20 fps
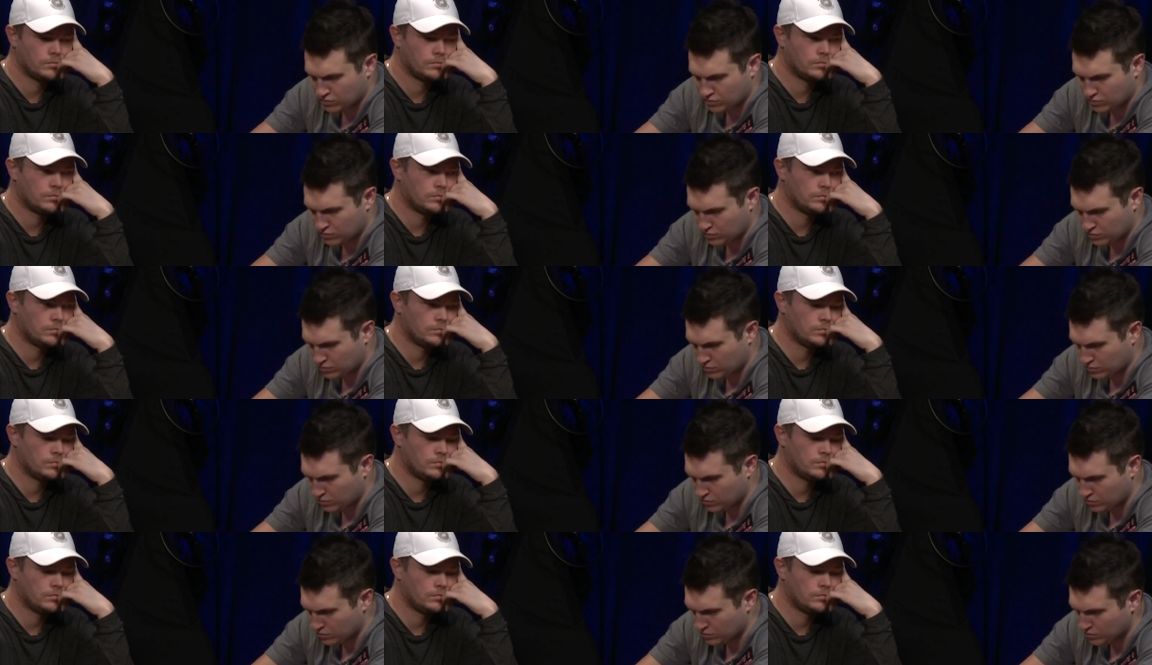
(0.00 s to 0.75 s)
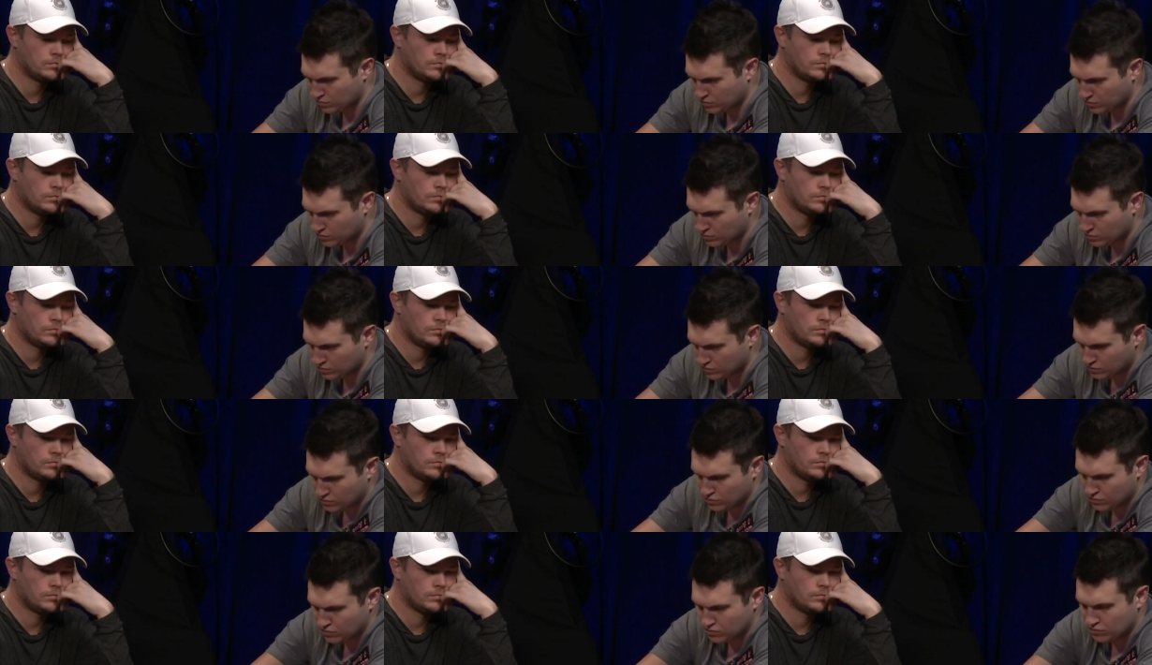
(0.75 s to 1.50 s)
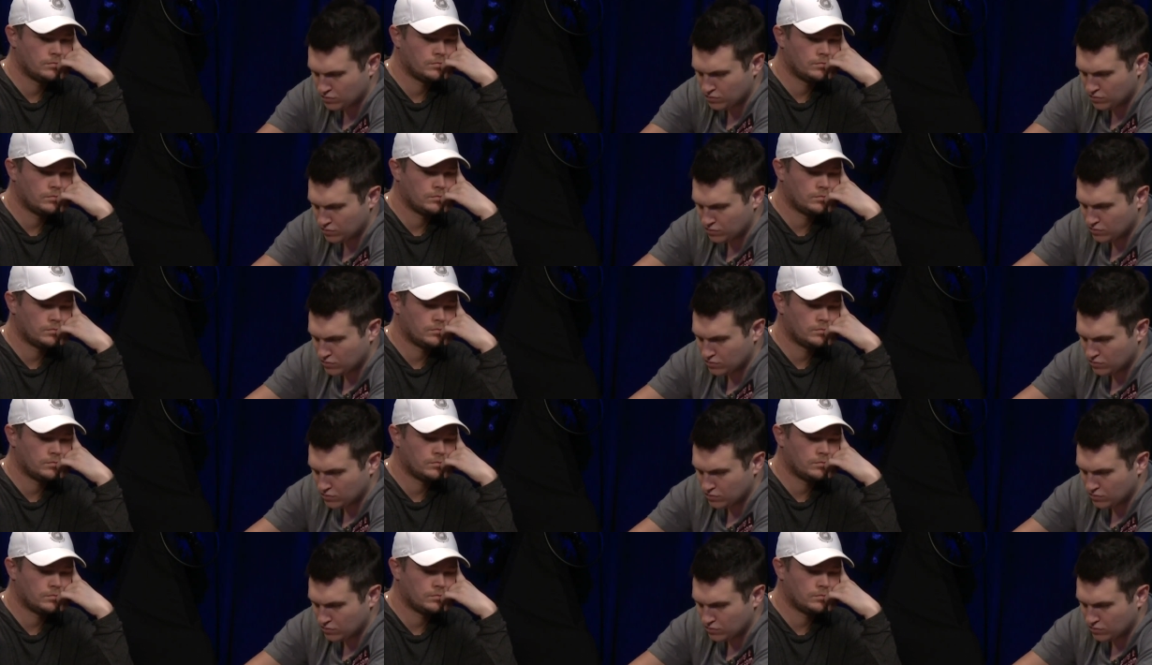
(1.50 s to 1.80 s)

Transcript: Nothing is said.